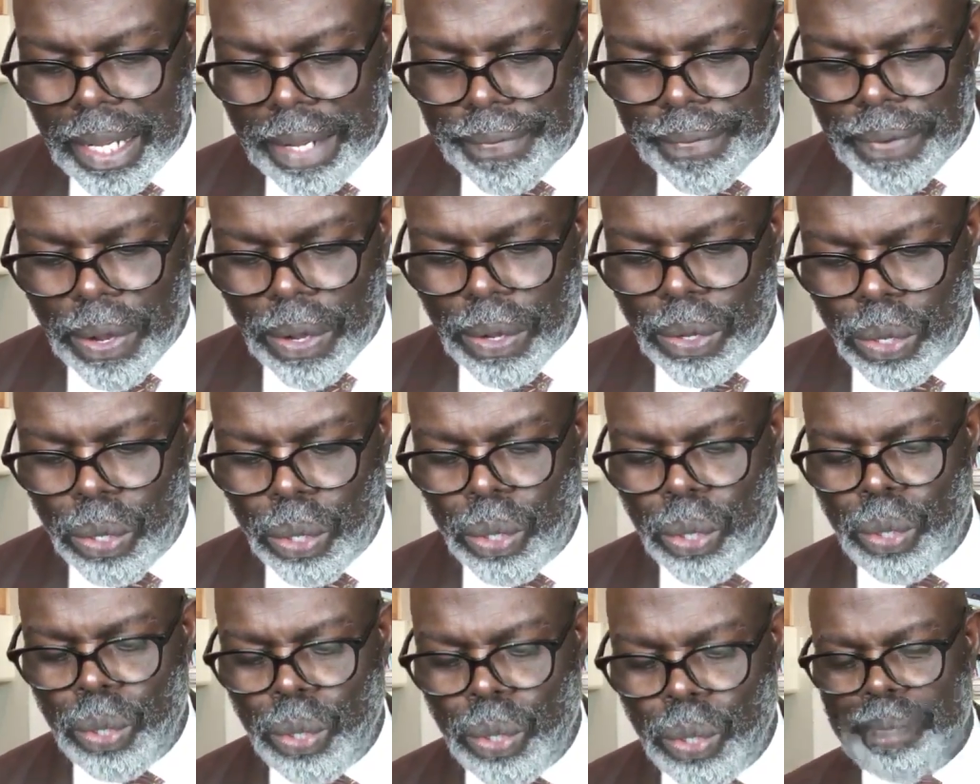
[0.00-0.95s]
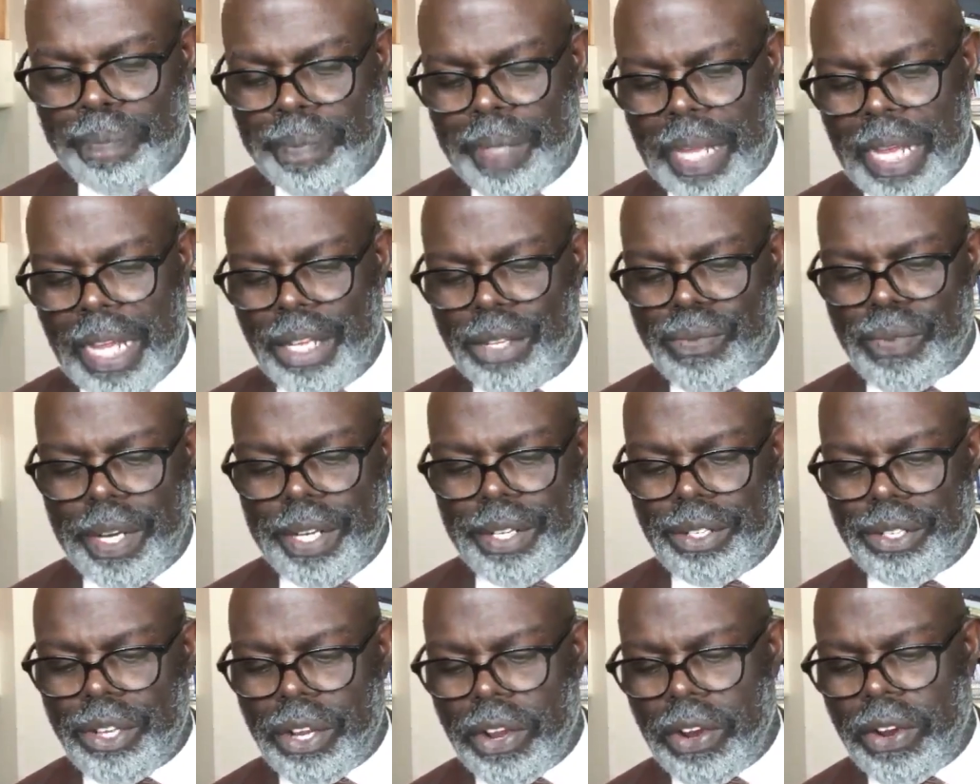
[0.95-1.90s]
For whom is
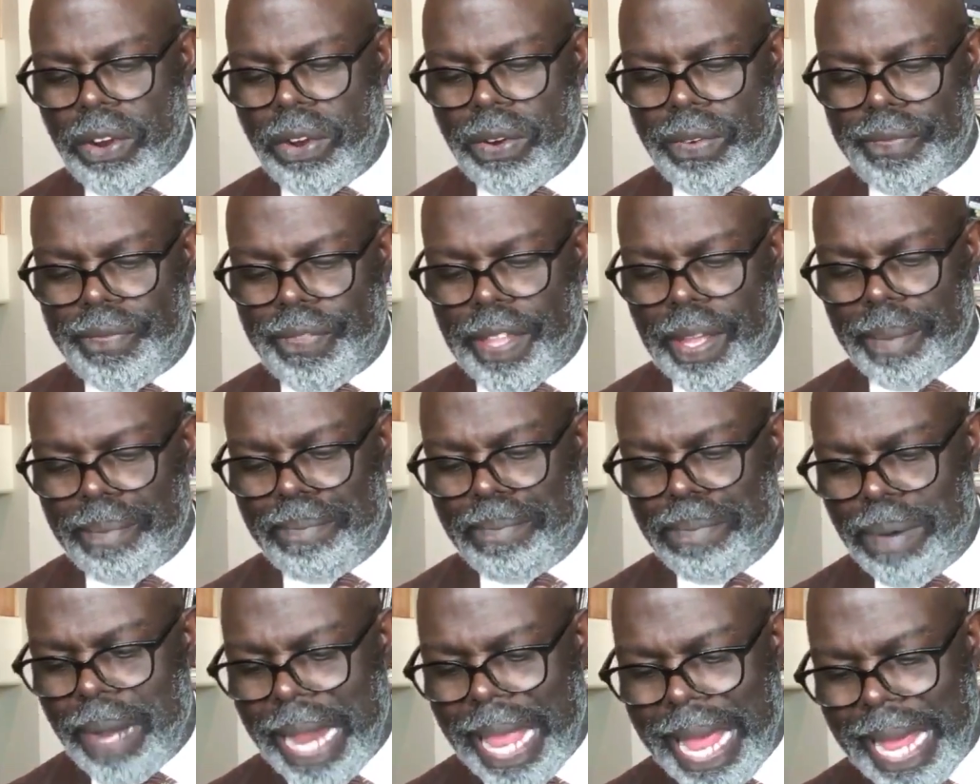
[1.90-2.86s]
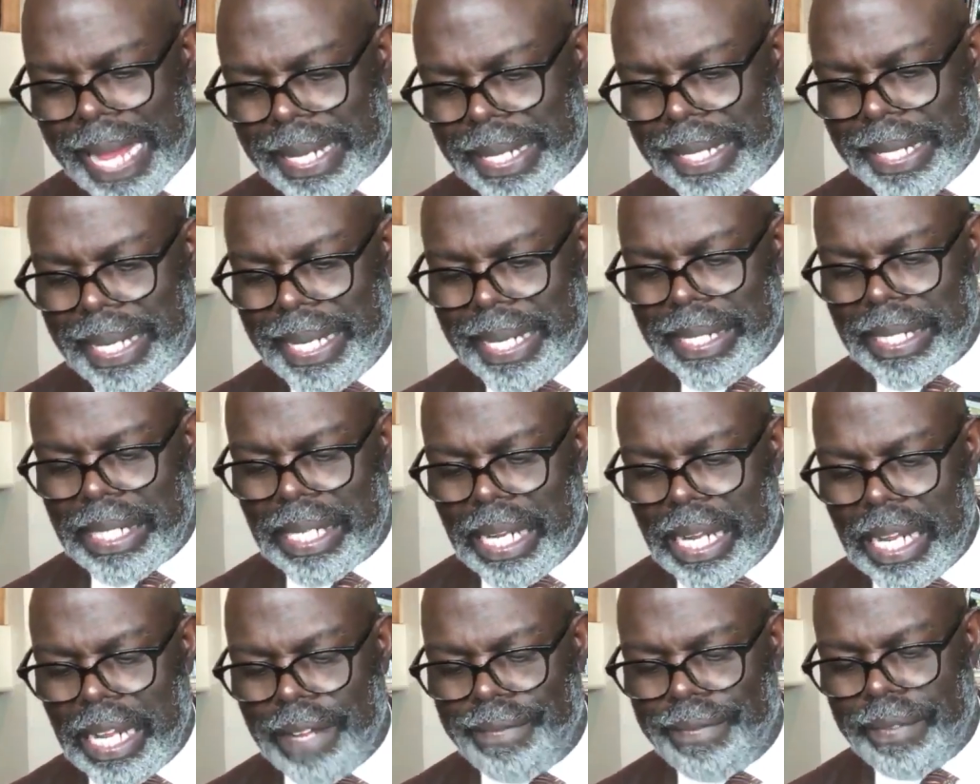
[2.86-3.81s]
reserved the blackness
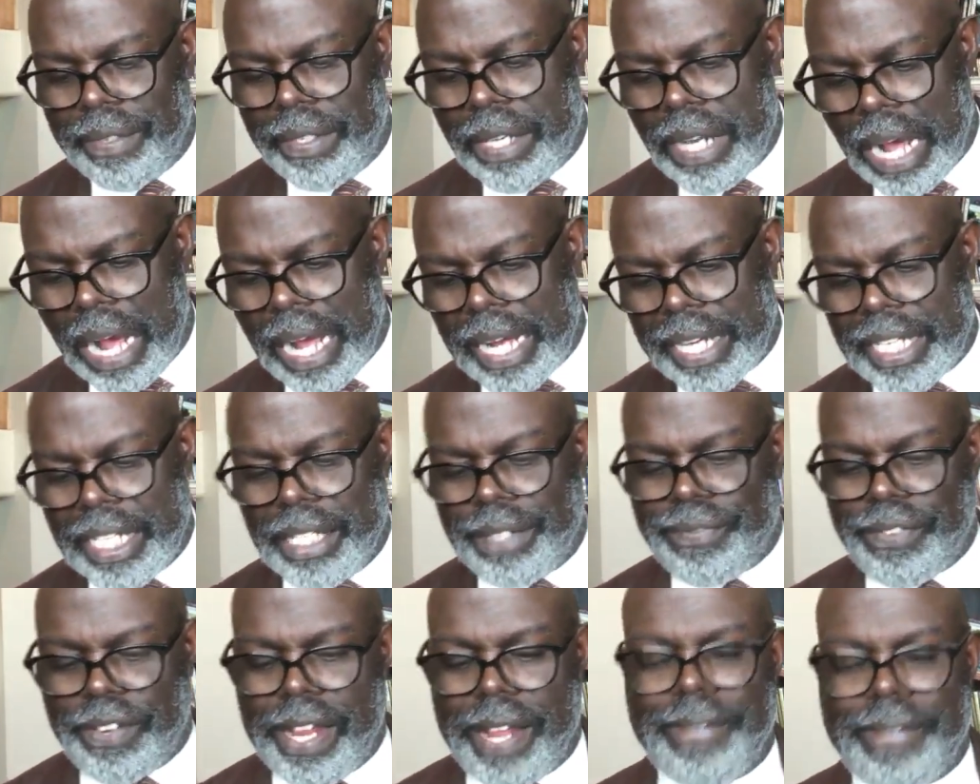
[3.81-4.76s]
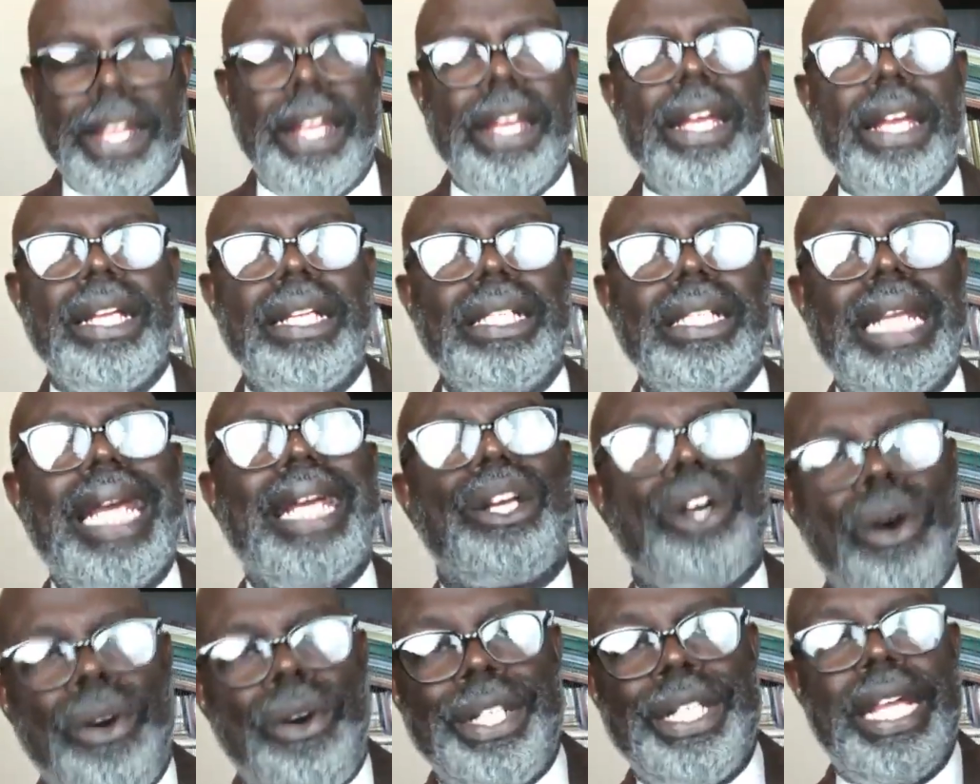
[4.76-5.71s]
of darkness forever? They're
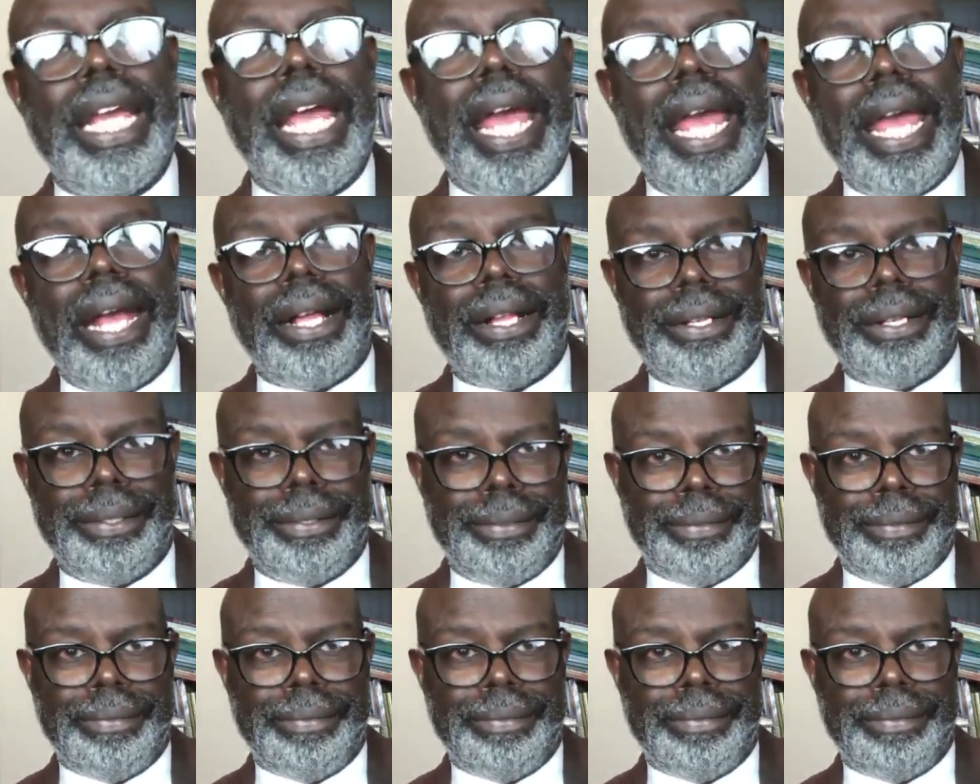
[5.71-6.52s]
going to hell.